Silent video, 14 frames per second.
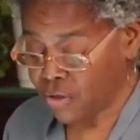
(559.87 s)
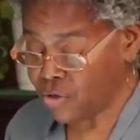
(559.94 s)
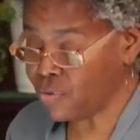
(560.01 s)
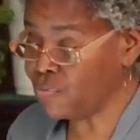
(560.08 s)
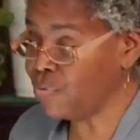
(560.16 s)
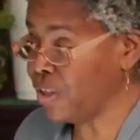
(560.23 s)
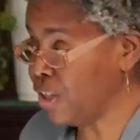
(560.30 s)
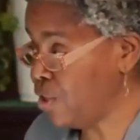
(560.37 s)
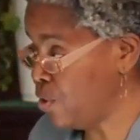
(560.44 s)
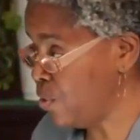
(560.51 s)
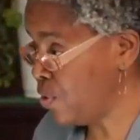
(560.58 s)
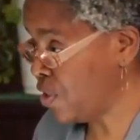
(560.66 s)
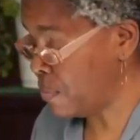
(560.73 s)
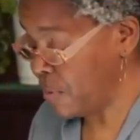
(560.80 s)
to really
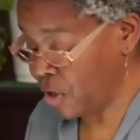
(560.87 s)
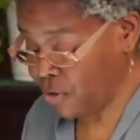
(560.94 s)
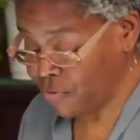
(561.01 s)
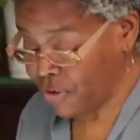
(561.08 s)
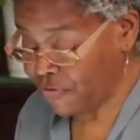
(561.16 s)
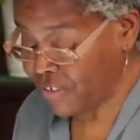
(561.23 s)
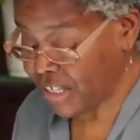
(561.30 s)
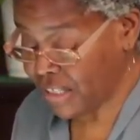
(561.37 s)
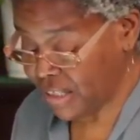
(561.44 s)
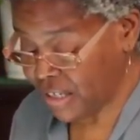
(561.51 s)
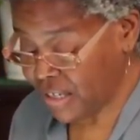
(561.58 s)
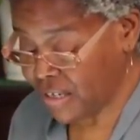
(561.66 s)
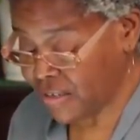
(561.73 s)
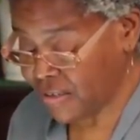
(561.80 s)
do some horrific
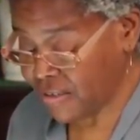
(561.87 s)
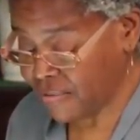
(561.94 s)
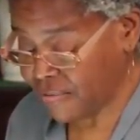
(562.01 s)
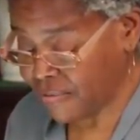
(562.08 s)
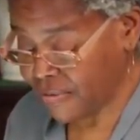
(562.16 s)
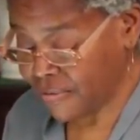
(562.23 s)
things.